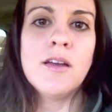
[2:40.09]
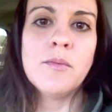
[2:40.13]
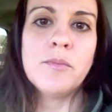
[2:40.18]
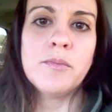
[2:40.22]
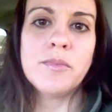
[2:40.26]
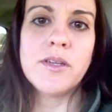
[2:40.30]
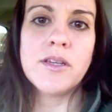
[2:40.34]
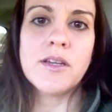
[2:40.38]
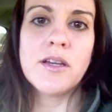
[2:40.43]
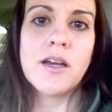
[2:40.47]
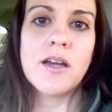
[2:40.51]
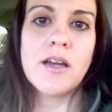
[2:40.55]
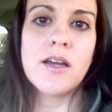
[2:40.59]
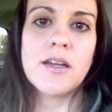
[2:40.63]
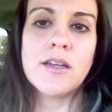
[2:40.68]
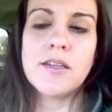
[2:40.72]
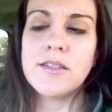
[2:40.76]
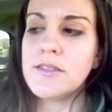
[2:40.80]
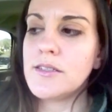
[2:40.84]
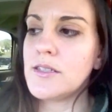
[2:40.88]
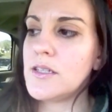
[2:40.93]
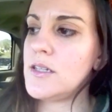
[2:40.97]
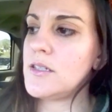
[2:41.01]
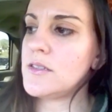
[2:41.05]

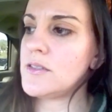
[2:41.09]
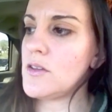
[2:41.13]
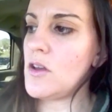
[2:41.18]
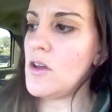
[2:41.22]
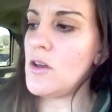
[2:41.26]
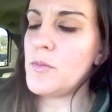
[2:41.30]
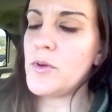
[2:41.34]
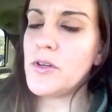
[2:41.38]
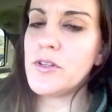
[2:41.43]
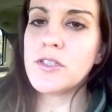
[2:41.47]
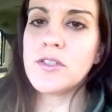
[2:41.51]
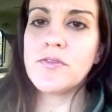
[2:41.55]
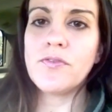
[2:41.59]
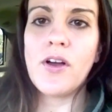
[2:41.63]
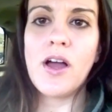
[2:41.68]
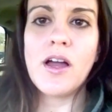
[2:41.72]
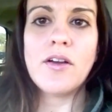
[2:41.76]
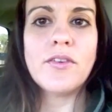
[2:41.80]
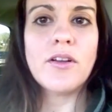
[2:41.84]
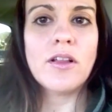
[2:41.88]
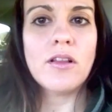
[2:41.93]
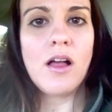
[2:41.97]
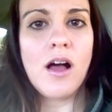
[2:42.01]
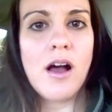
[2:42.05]
because it's almost
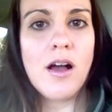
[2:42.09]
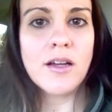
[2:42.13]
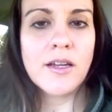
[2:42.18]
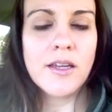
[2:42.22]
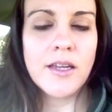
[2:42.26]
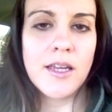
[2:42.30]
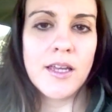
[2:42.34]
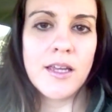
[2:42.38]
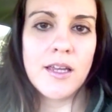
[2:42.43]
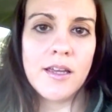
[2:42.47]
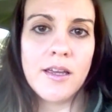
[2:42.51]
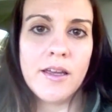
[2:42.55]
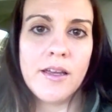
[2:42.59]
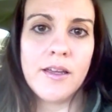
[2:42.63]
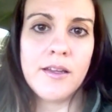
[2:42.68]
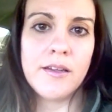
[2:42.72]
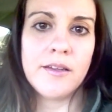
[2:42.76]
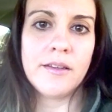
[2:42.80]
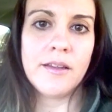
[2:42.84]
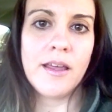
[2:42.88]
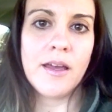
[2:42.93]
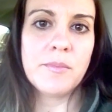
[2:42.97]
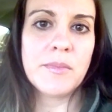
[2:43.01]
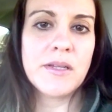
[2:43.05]
5 o'clock,
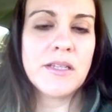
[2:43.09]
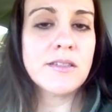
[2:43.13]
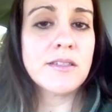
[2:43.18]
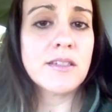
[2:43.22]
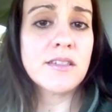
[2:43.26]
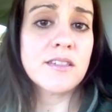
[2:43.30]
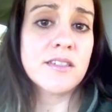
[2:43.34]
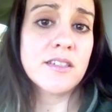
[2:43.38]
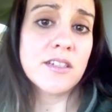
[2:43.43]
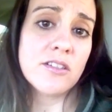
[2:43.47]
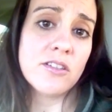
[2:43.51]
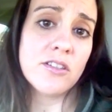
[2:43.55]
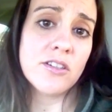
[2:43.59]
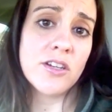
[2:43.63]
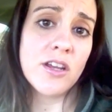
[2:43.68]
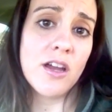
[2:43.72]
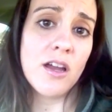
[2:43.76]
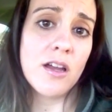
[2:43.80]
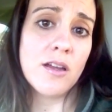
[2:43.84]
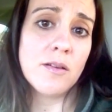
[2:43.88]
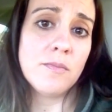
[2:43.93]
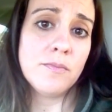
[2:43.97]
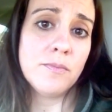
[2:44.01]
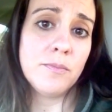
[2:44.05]
and that means it's dinner
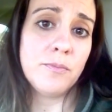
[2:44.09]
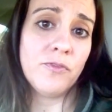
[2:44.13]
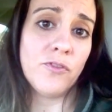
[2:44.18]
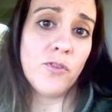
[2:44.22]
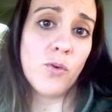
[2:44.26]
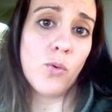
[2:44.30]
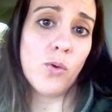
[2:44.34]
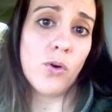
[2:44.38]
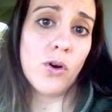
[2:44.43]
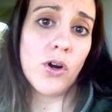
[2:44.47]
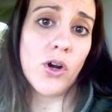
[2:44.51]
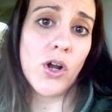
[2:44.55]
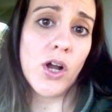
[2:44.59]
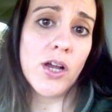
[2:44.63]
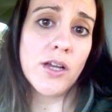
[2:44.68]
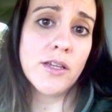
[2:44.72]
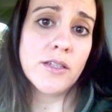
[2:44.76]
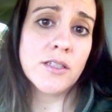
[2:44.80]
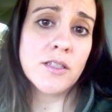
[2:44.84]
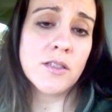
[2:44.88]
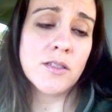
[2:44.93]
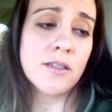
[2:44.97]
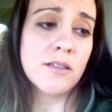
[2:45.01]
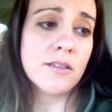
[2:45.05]
time for
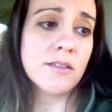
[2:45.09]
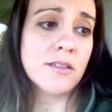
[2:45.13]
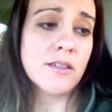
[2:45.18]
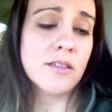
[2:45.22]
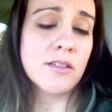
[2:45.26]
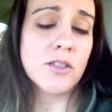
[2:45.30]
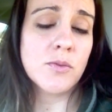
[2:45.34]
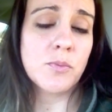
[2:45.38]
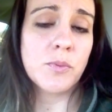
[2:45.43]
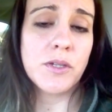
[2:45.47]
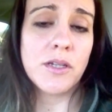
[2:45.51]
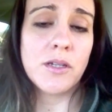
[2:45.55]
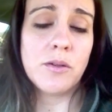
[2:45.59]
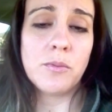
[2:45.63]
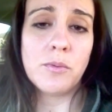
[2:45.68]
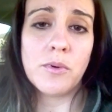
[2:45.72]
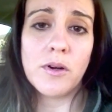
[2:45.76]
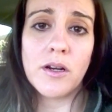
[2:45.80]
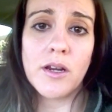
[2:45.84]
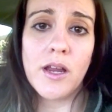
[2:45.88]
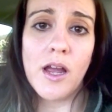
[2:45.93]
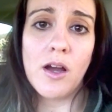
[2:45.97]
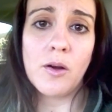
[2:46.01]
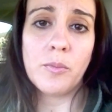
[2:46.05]
us since we
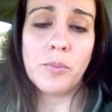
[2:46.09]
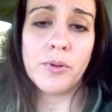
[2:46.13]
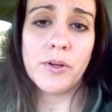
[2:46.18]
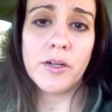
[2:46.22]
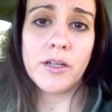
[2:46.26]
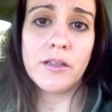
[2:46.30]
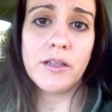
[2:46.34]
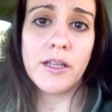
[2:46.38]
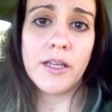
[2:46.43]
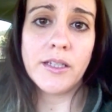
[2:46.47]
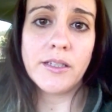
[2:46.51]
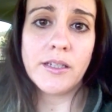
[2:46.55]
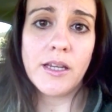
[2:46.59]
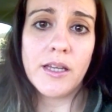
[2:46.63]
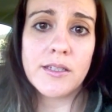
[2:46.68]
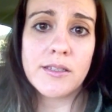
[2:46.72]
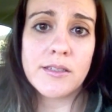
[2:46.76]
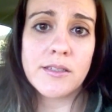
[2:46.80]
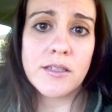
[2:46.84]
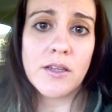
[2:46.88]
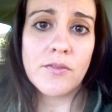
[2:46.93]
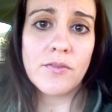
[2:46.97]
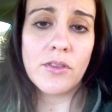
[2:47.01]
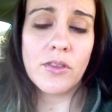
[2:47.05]
work out pretty late at
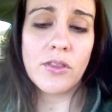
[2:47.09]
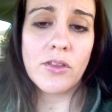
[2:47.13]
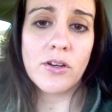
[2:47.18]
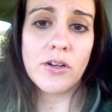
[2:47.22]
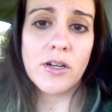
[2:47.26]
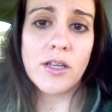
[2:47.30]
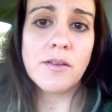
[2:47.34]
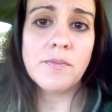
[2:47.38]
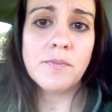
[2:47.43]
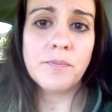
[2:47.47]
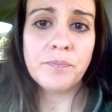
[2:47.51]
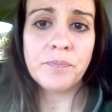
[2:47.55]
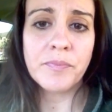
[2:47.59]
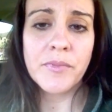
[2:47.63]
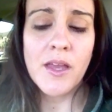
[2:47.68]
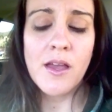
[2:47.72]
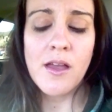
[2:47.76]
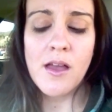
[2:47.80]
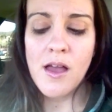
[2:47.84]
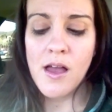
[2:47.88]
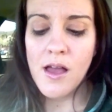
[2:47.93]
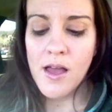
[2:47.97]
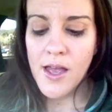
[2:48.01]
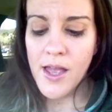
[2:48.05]
7:30.
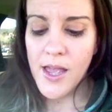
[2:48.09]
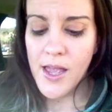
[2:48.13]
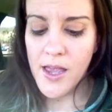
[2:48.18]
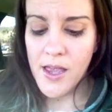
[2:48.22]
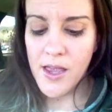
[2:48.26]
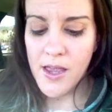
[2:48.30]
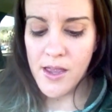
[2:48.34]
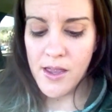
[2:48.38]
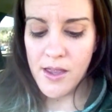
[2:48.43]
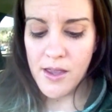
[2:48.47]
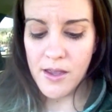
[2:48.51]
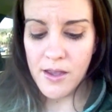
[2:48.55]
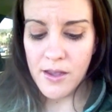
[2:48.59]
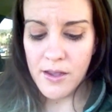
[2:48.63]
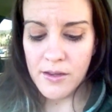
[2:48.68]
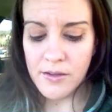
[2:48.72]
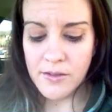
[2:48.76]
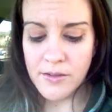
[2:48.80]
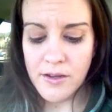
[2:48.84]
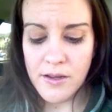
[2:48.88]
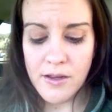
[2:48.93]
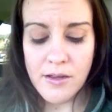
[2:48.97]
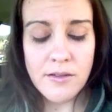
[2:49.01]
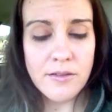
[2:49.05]

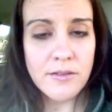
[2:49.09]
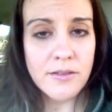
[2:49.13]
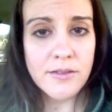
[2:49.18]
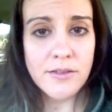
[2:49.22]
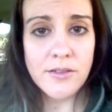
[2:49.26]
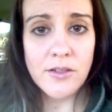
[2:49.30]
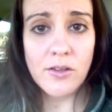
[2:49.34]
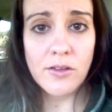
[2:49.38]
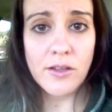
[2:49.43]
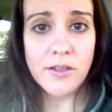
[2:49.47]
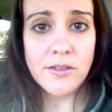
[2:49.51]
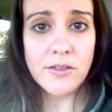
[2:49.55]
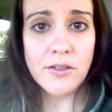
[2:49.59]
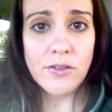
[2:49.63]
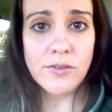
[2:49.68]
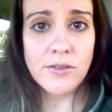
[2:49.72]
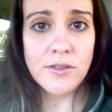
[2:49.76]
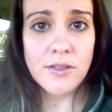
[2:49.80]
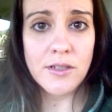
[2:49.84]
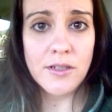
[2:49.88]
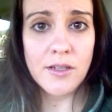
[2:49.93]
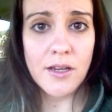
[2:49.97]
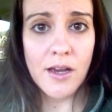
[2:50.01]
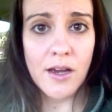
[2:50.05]
And yeah, so let's go
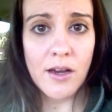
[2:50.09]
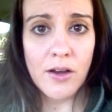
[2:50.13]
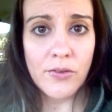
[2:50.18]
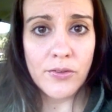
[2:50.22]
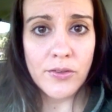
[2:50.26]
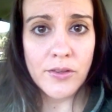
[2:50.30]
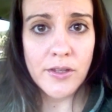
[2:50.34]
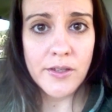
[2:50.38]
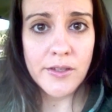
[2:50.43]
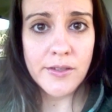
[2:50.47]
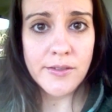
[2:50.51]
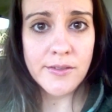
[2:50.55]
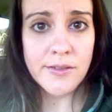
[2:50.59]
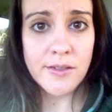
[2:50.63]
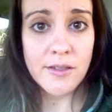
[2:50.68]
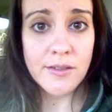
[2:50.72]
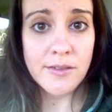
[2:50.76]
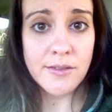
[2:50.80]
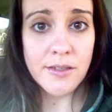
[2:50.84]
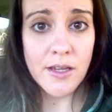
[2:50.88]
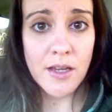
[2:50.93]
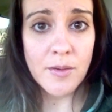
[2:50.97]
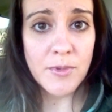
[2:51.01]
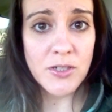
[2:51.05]
see how this
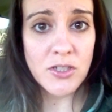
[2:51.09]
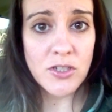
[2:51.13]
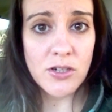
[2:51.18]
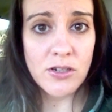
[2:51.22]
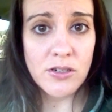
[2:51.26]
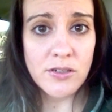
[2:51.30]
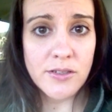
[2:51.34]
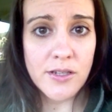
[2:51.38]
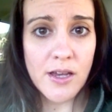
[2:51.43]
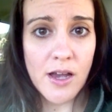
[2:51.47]
salmon turns